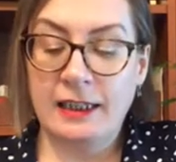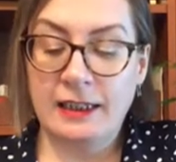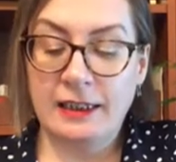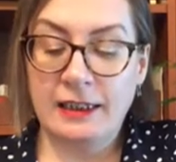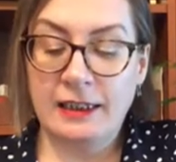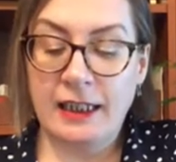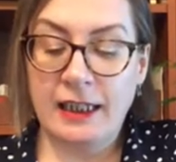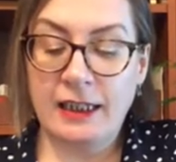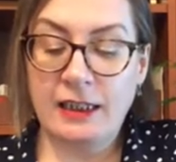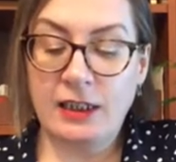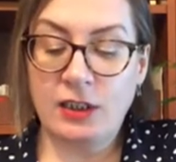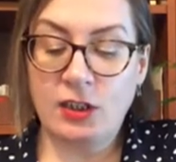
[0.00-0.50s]

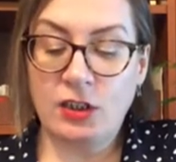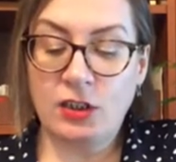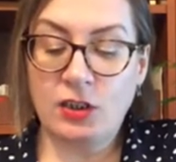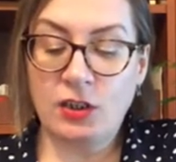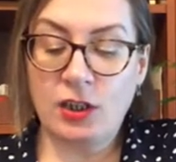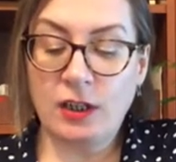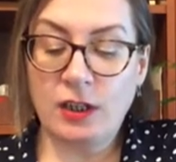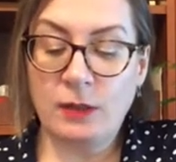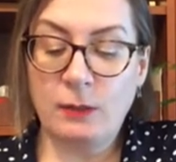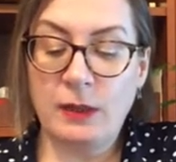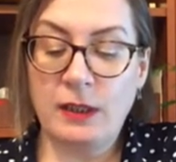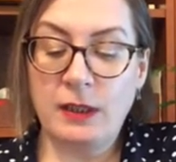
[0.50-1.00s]
It had
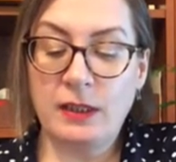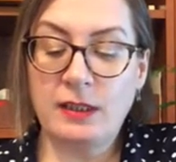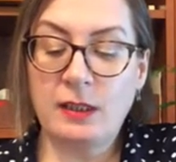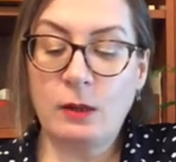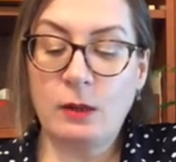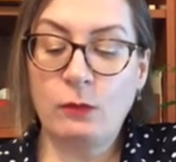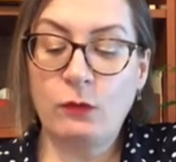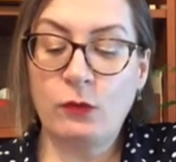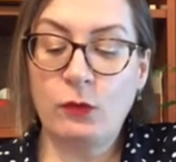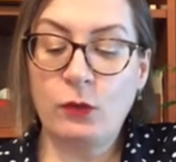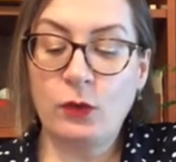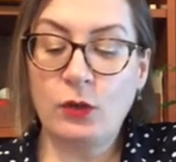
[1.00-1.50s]
struck me that some
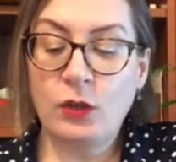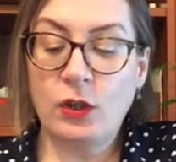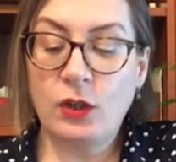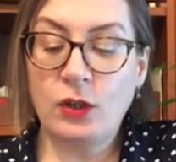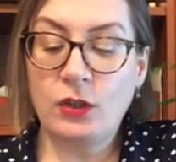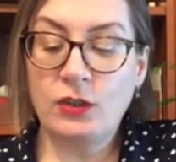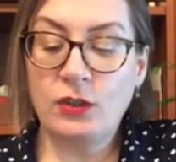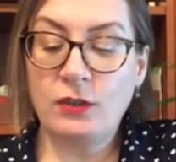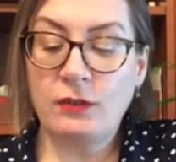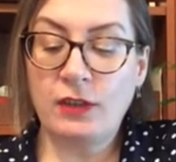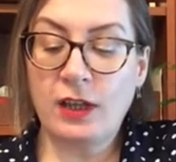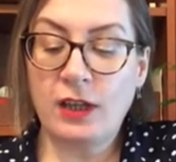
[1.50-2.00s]
foreknowledge
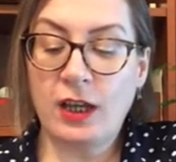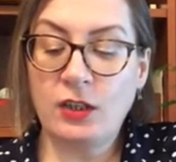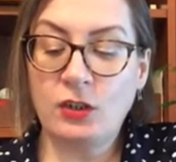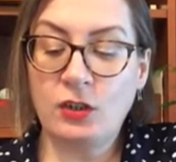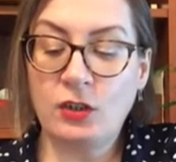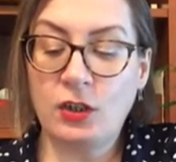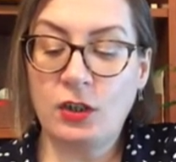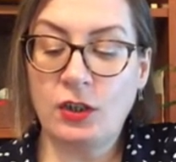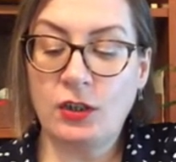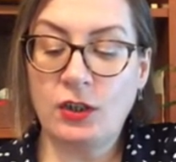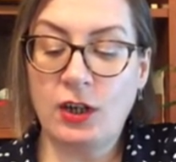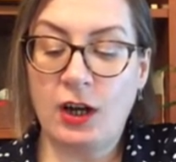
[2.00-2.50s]
of the country
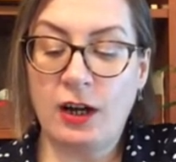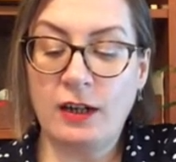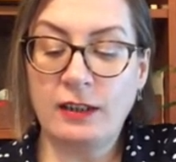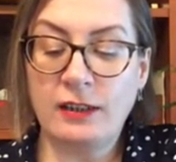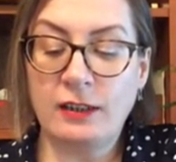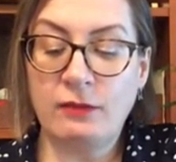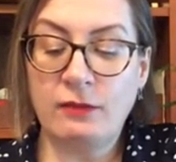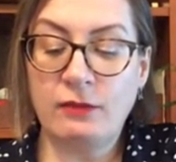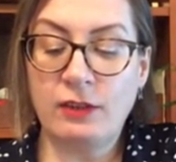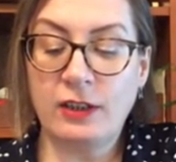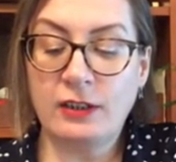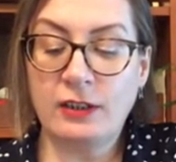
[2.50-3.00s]
could hardly
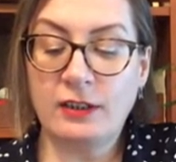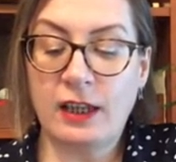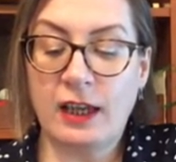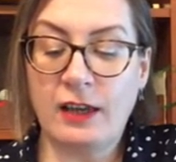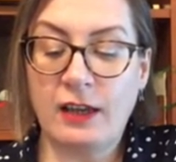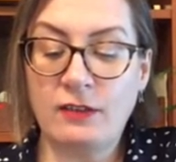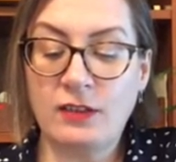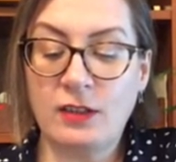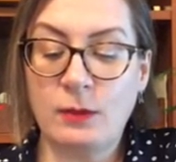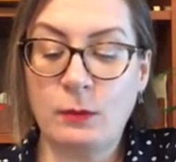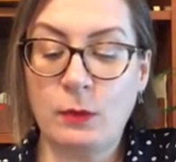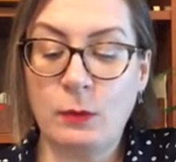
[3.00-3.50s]
fail to have
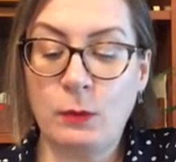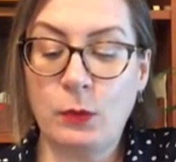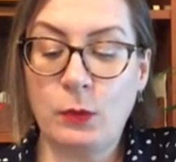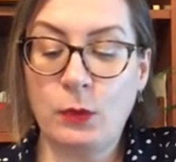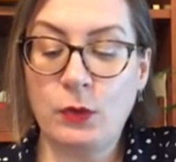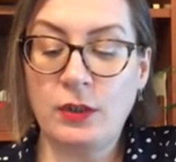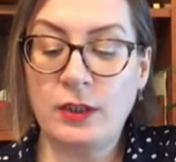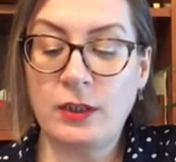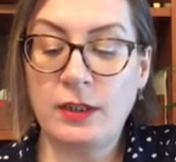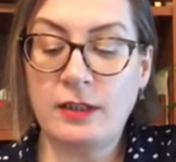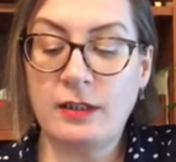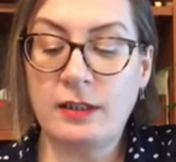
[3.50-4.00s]
some
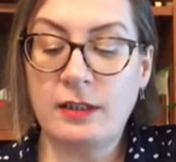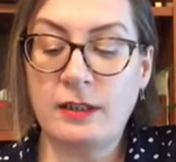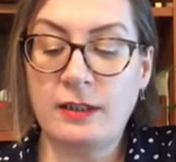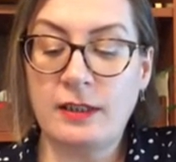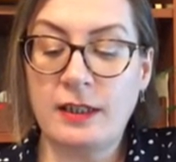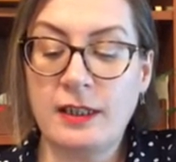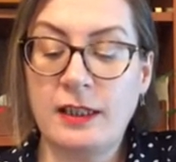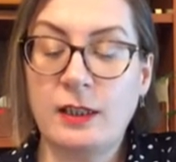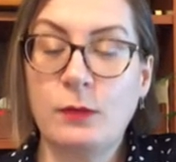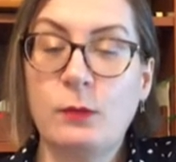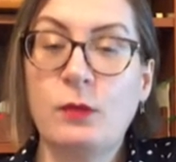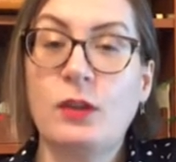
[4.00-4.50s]
importance in
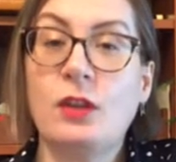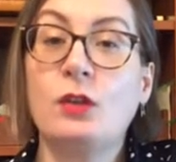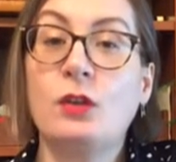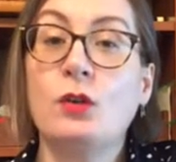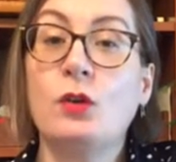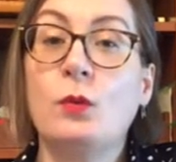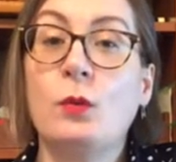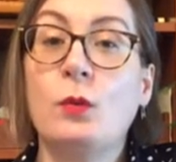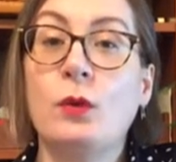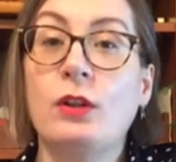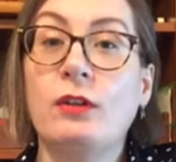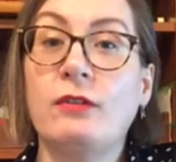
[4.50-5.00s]
dealing with a
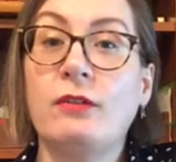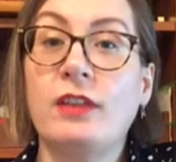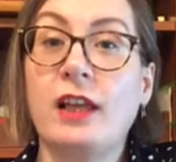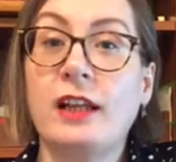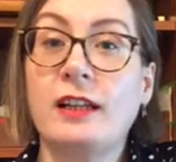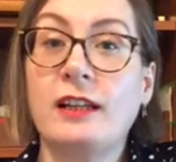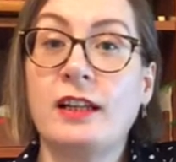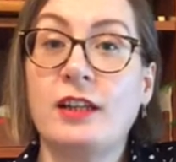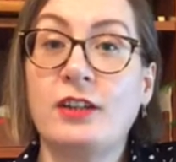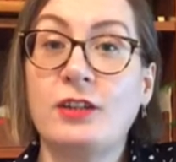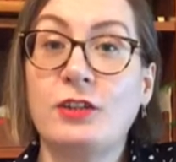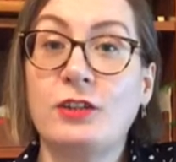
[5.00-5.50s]
noble of that
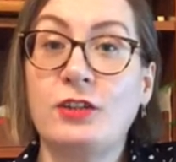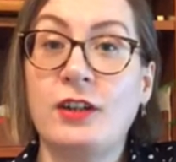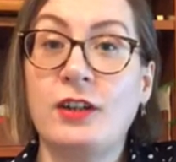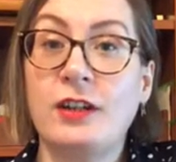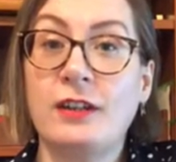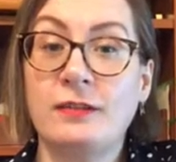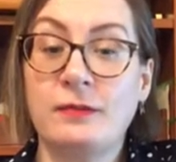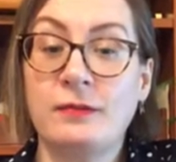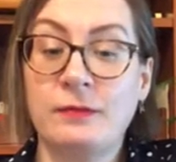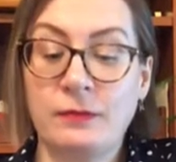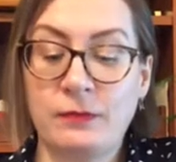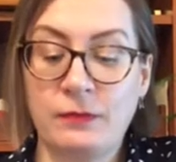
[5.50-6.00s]
country.
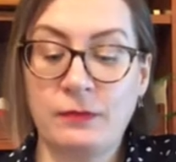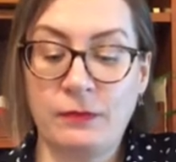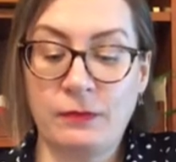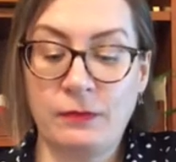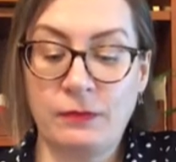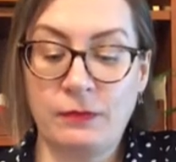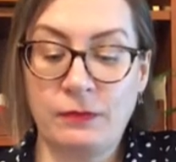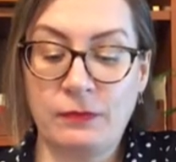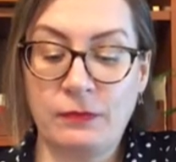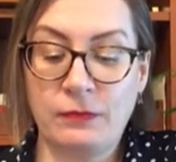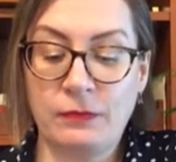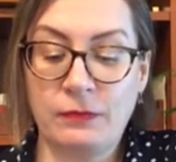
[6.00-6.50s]

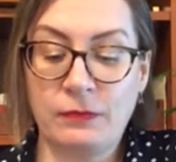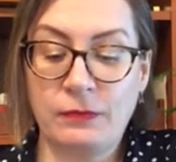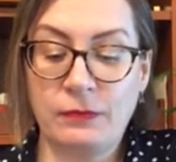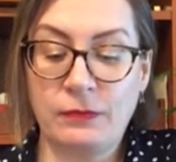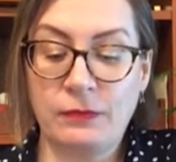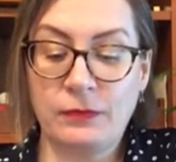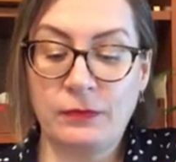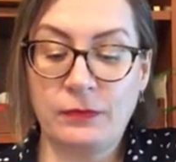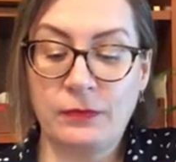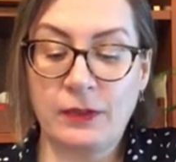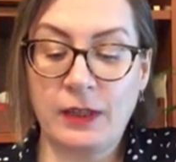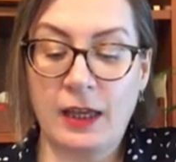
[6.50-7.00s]

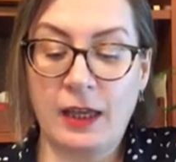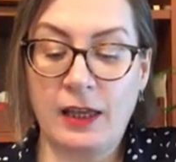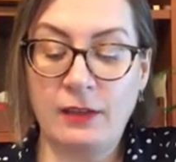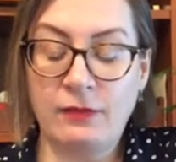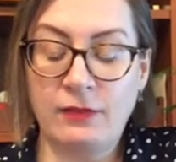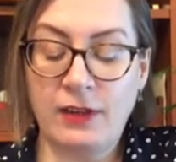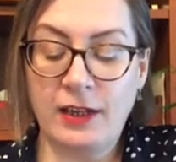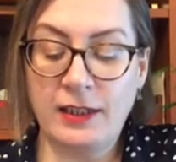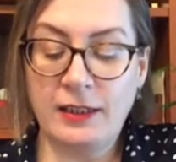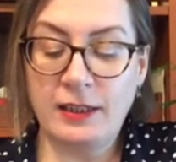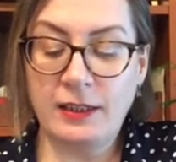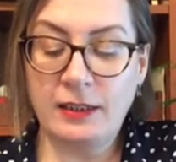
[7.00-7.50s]
I
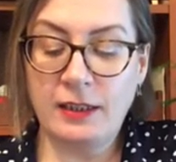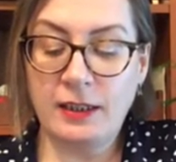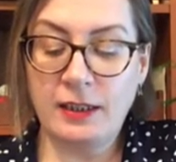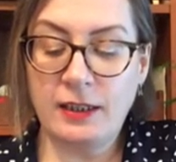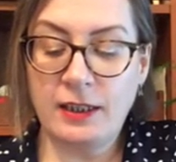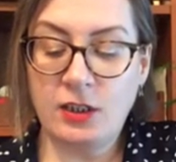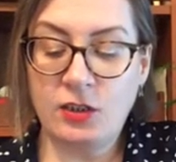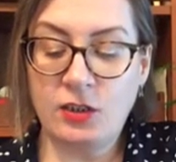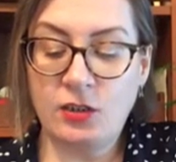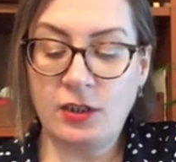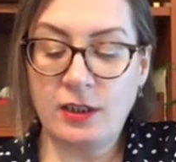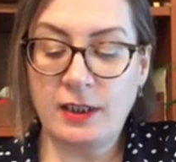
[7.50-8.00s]
find that the
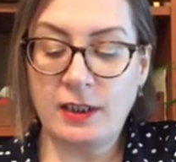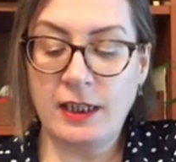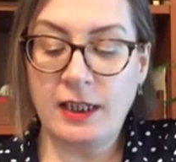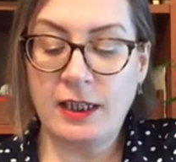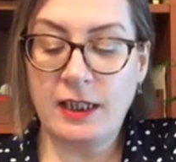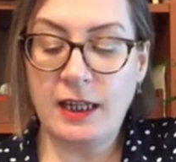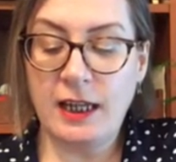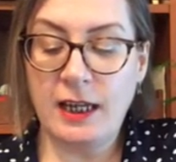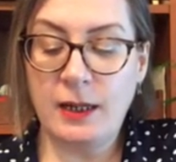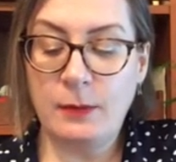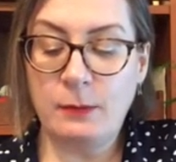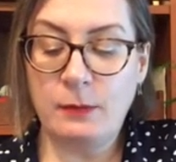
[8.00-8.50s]
district he
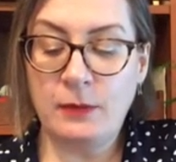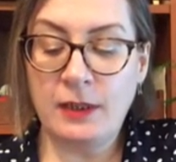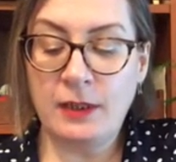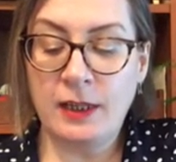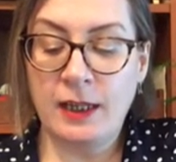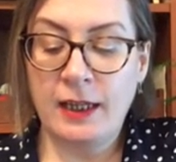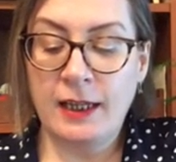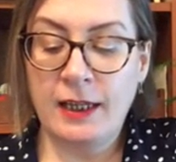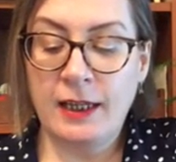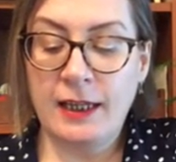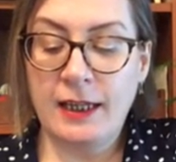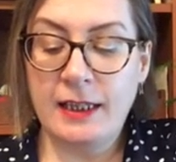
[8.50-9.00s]
named
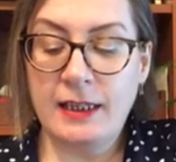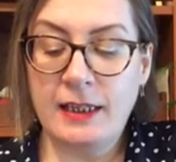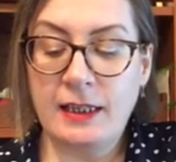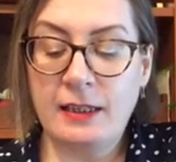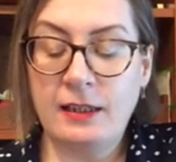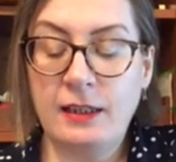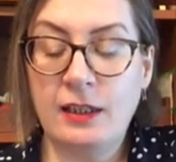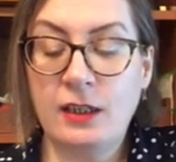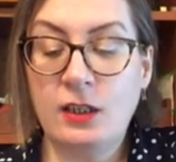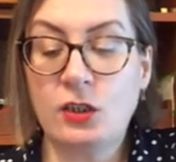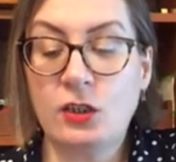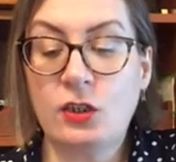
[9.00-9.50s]
is in
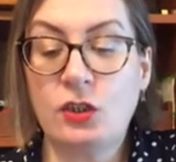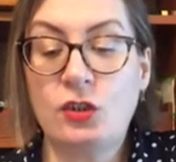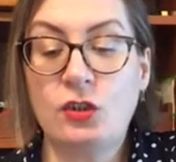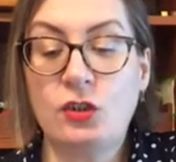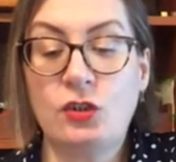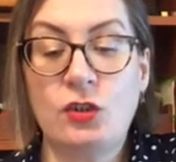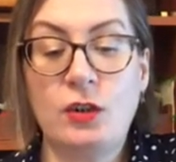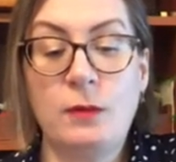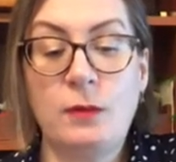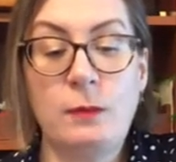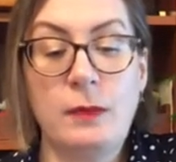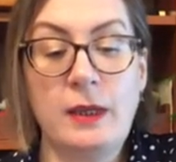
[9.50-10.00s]
the
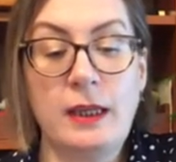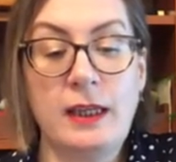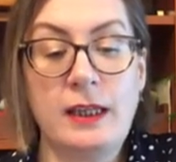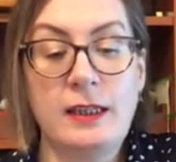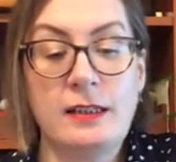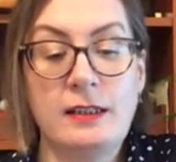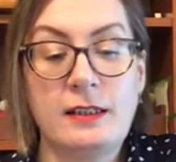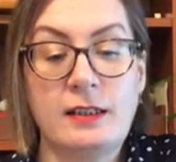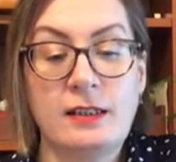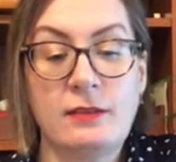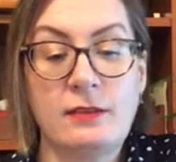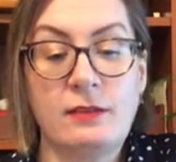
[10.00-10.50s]
extreme
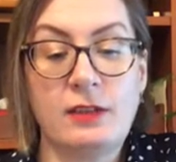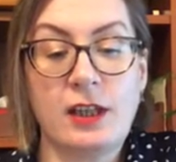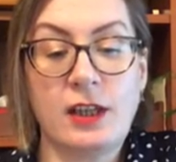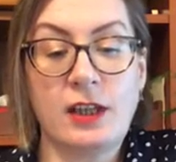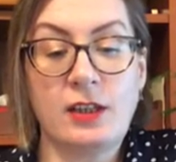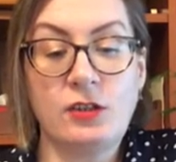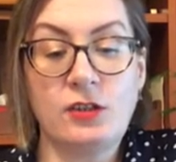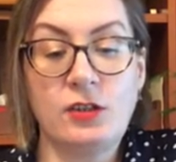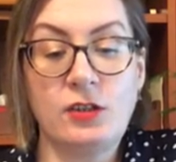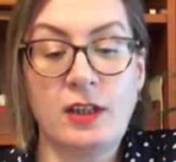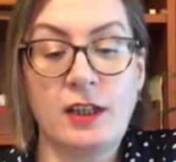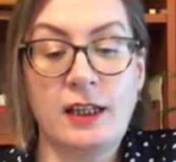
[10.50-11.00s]
east of the
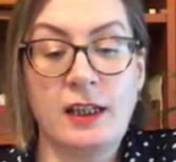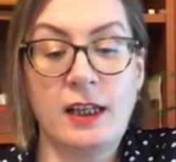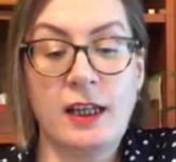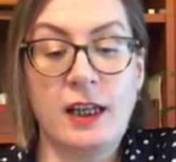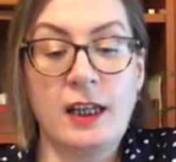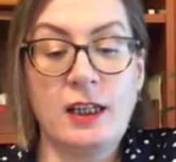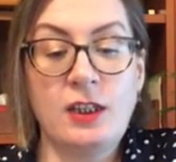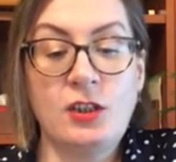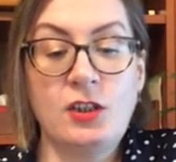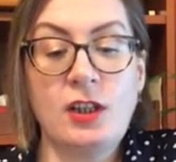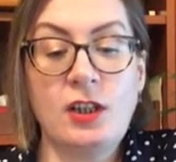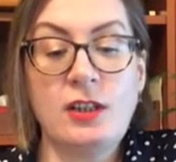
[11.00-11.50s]
country,
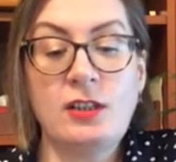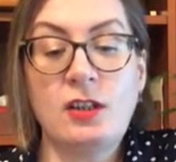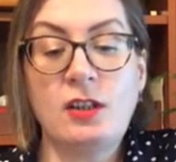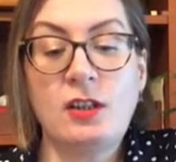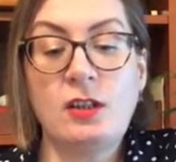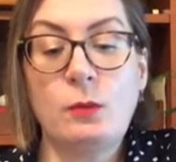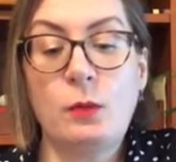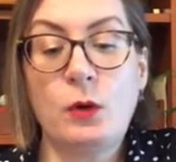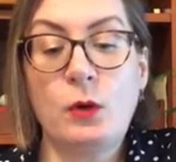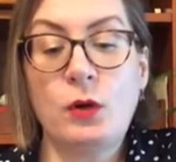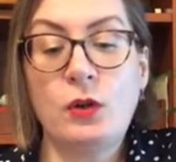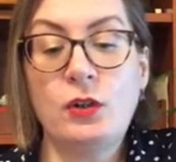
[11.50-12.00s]
just on the
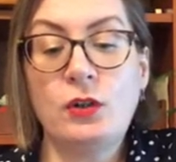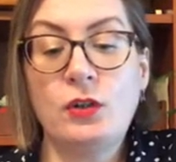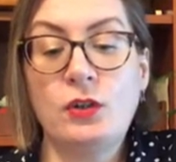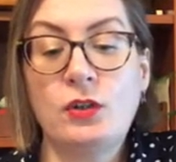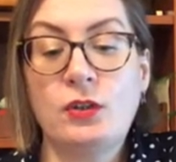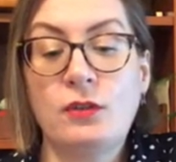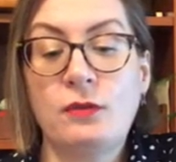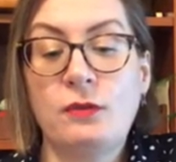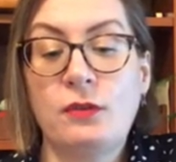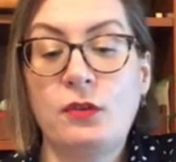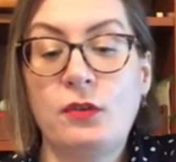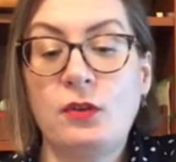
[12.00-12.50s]
borders
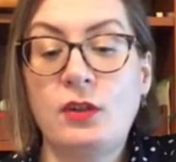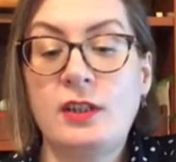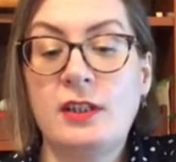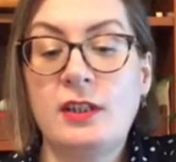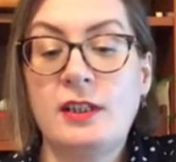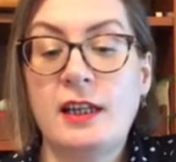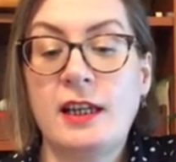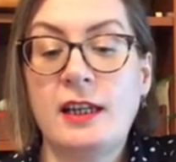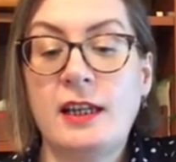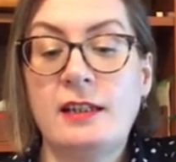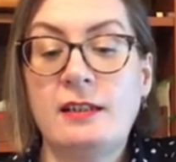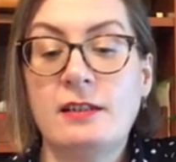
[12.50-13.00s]
of 3
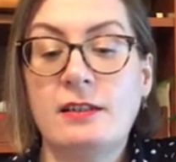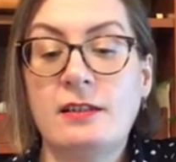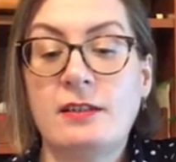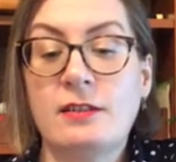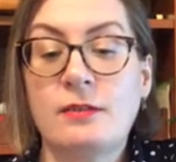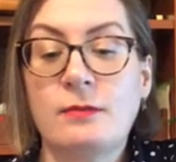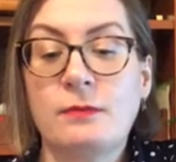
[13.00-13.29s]
states.